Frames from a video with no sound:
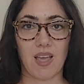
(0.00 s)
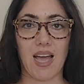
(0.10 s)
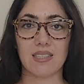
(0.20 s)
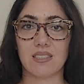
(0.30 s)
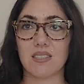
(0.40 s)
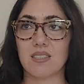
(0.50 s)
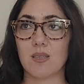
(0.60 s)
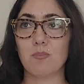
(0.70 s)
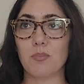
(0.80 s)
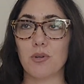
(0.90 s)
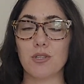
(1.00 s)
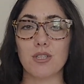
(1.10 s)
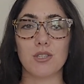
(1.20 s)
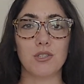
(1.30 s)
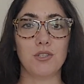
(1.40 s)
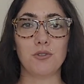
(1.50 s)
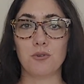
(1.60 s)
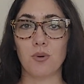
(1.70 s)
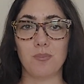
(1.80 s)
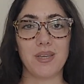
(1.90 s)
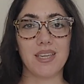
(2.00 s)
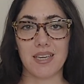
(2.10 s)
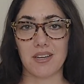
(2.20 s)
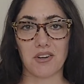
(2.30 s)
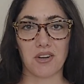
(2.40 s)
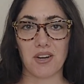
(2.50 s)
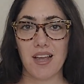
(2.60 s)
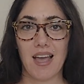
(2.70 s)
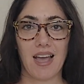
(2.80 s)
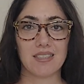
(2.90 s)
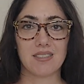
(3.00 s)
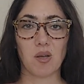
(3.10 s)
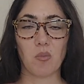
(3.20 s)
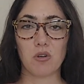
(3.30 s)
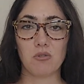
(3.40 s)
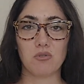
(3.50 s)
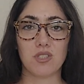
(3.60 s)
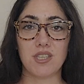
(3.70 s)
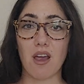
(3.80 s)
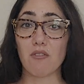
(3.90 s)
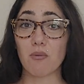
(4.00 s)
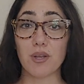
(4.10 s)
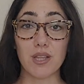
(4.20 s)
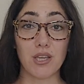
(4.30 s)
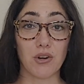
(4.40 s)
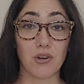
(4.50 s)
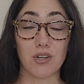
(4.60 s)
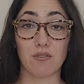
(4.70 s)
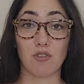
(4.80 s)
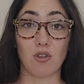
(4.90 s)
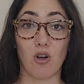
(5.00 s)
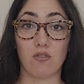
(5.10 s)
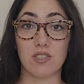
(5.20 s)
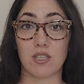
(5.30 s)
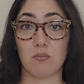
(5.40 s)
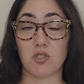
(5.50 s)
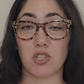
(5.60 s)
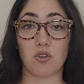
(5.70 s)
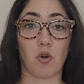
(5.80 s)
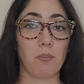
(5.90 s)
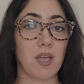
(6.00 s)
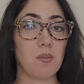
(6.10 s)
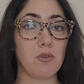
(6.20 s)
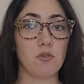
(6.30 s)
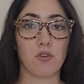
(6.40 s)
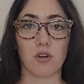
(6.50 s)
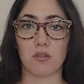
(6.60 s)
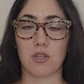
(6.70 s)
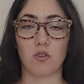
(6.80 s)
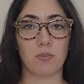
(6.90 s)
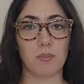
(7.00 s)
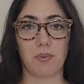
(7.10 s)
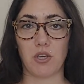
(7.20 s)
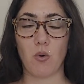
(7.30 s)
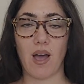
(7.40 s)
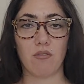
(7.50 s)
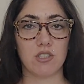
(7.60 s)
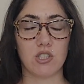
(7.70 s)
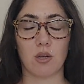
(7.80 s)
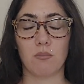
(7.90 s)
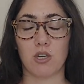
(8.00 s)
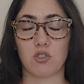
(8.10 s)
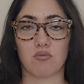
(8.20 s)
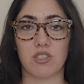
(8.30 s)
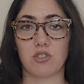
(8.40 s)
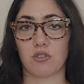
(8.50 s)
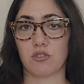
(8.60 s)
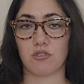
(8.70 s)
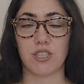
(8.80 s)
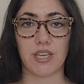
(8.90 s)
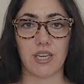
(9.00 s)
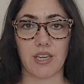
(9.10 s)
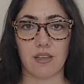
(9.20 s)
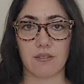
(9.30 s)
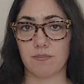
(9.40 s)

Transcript: As a simple new beginner, as someone who's never really heard of the law of assumption, or maybe you've heard a little bit but you haven't done much research or digging